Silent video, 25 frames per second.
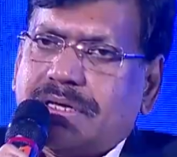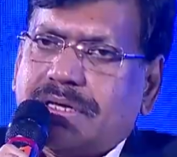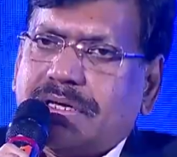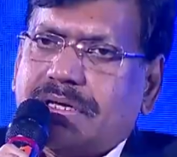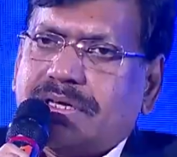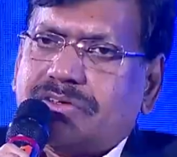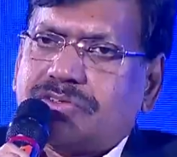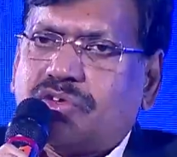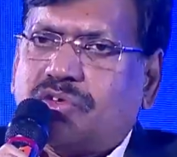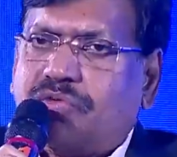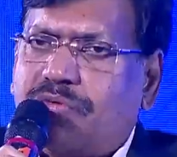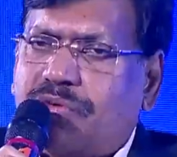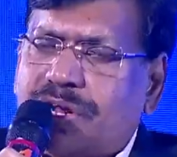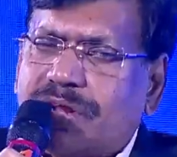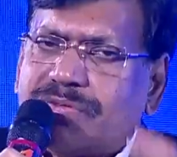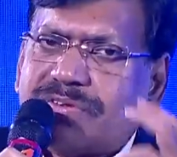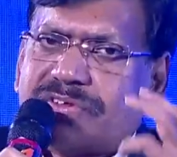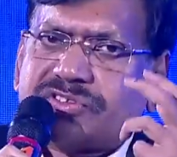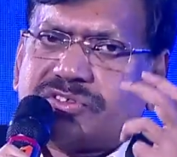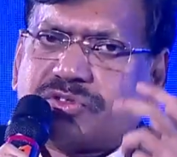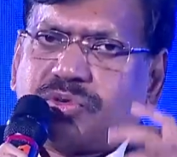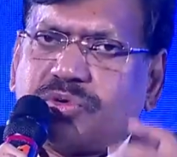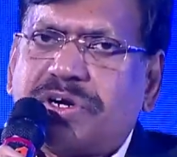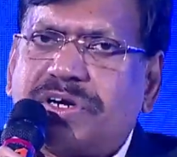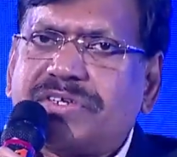So one of the
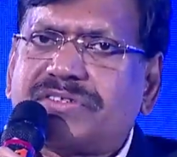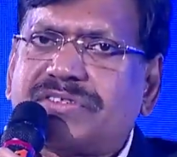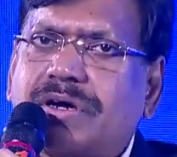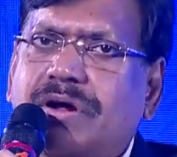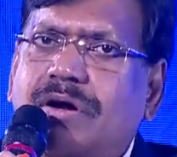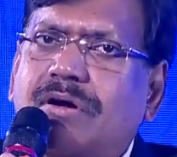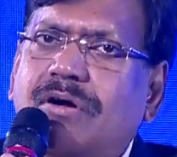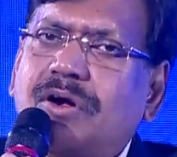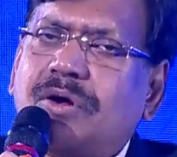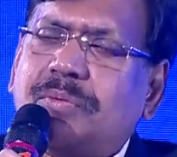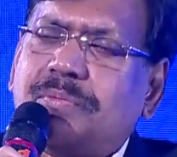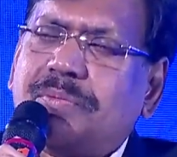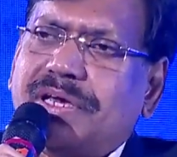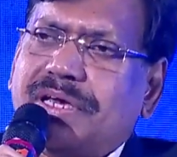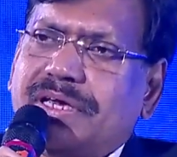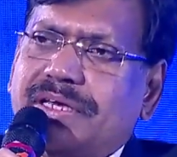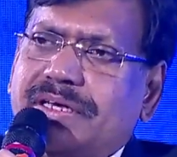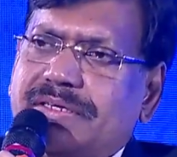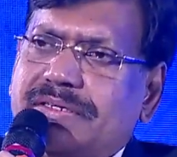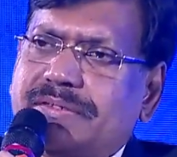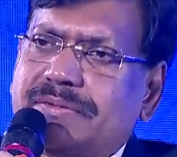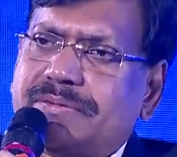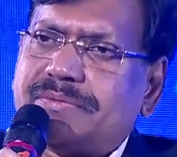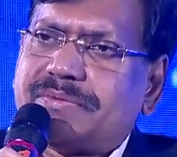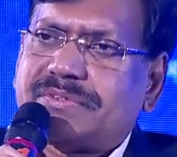students called me,
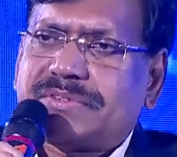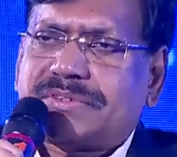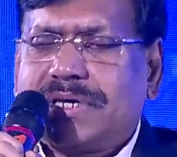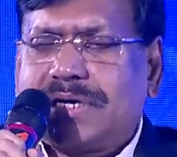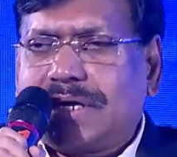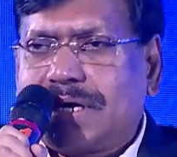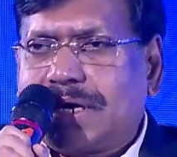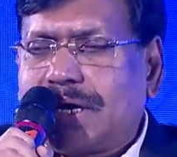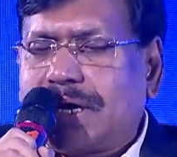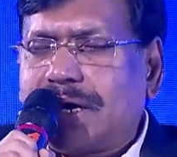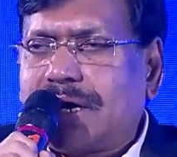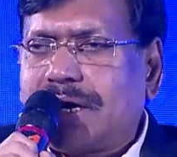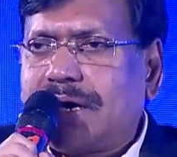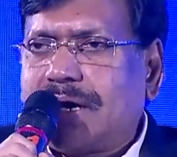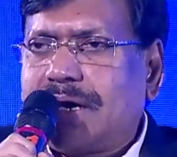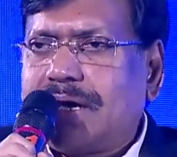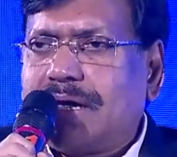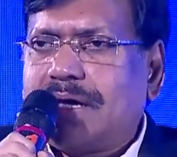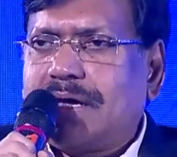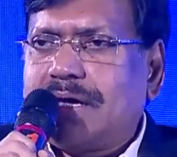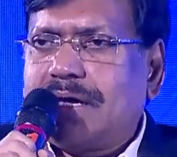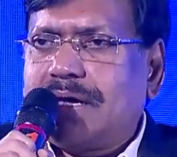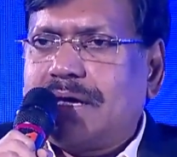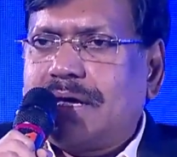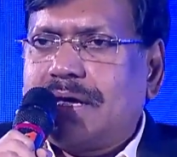"Sir,
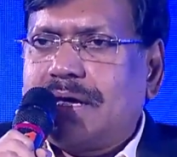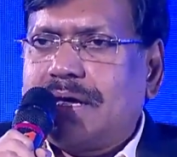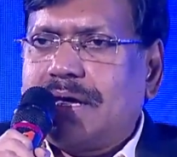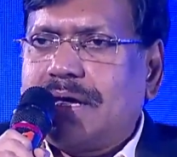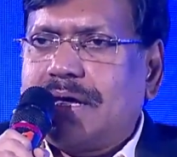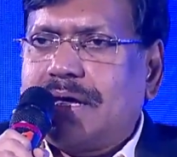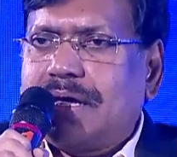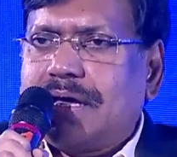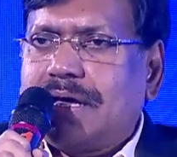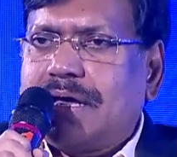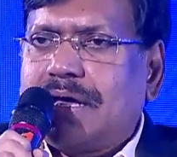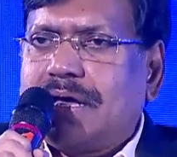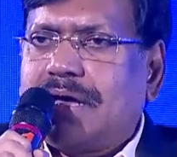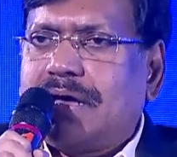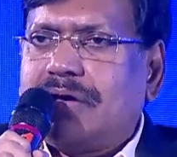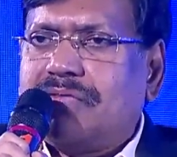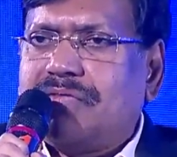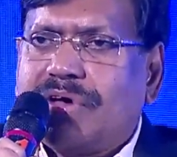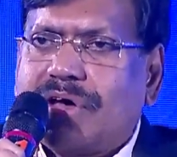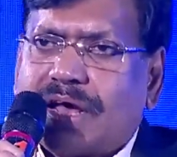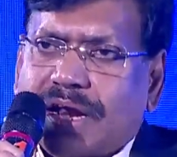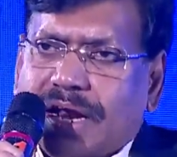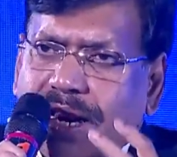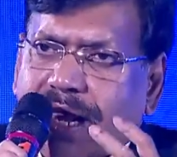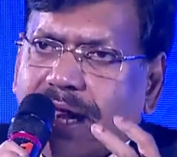we
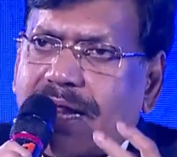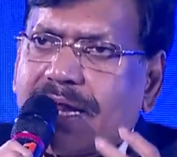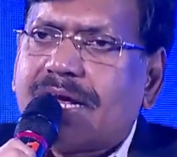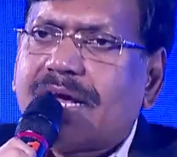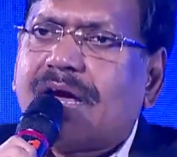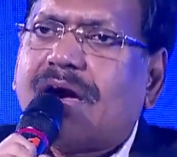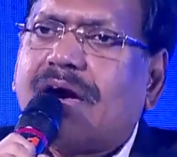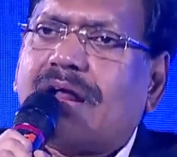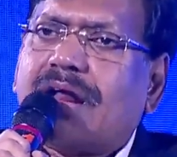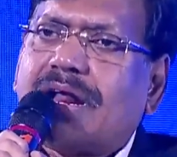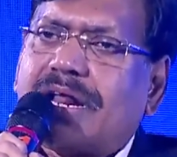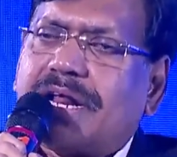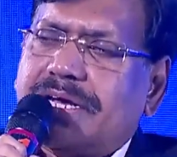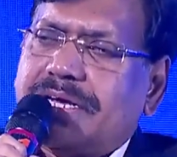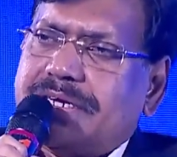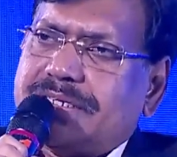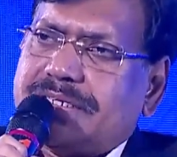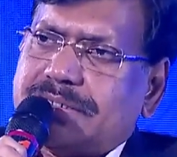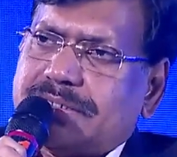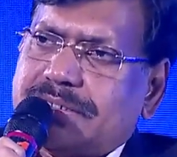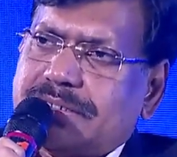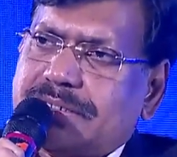are learning all right.